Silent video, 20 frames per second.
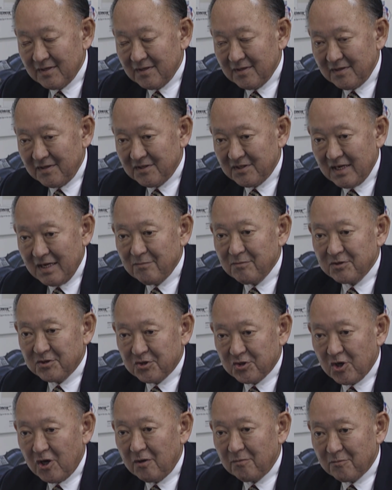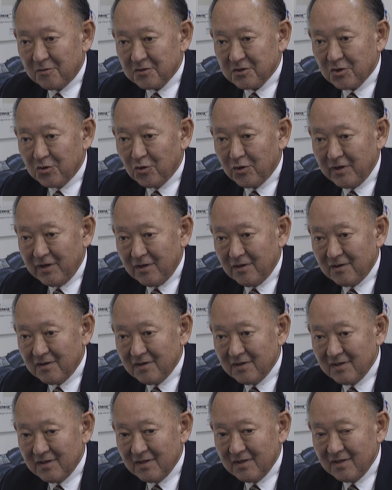His name was Chalmers Goyard.
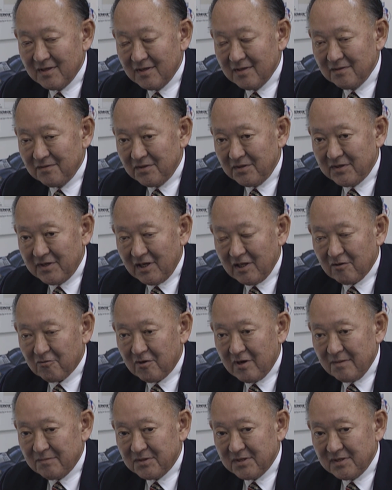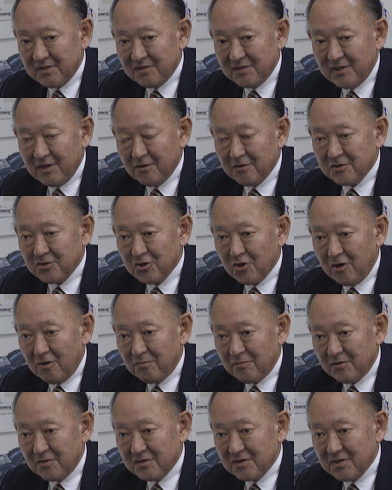The telegram says, Dear
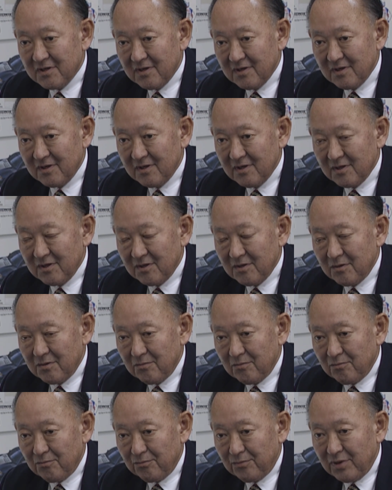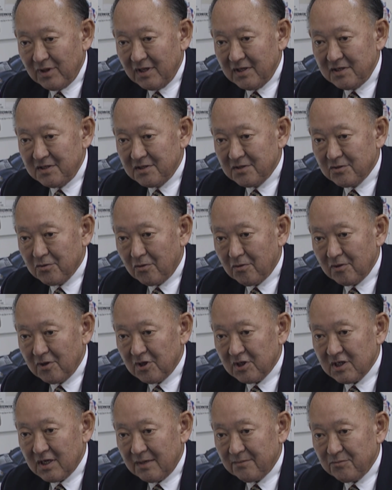Chalmers, please don't
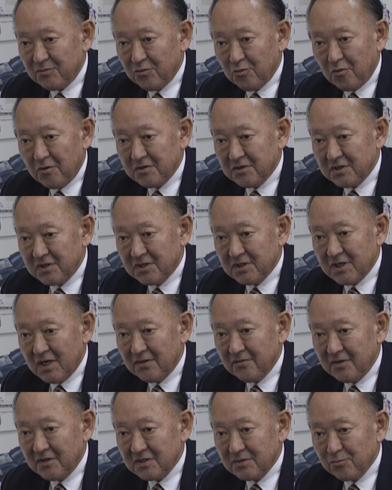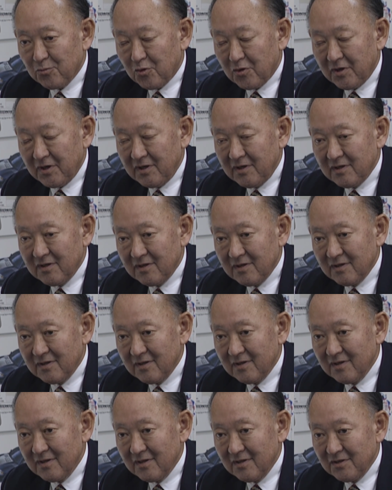look up towards the sun this morning.
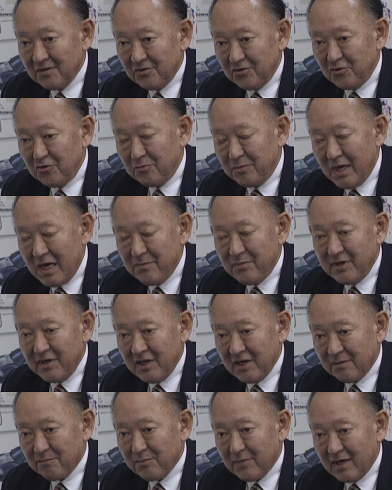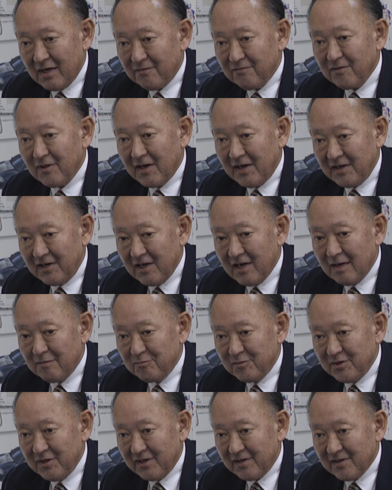You may be hit by a flying
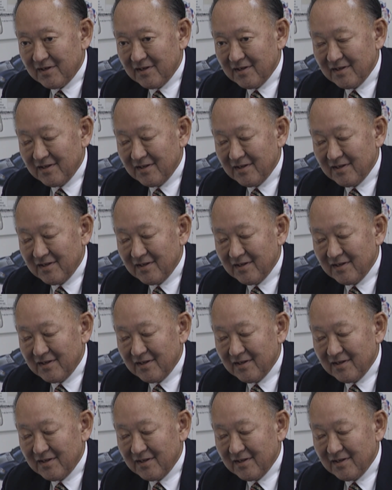object.